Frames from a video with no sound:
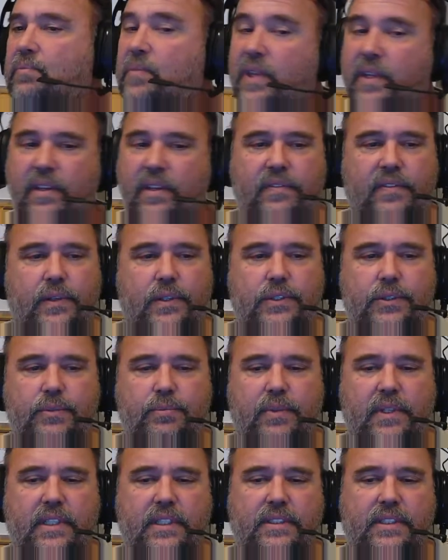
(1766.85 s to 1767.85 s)
in the first
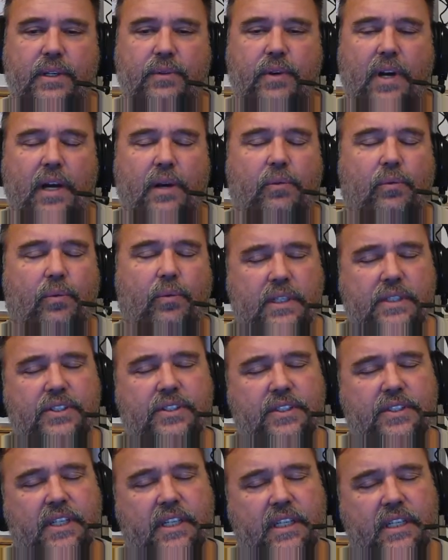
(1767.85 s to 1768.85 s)
place. I want to
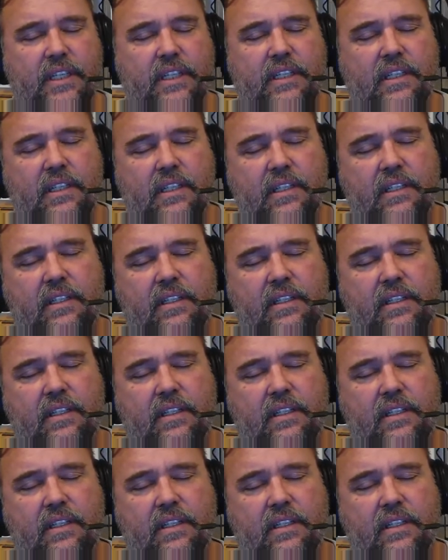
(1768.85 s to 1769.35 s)
see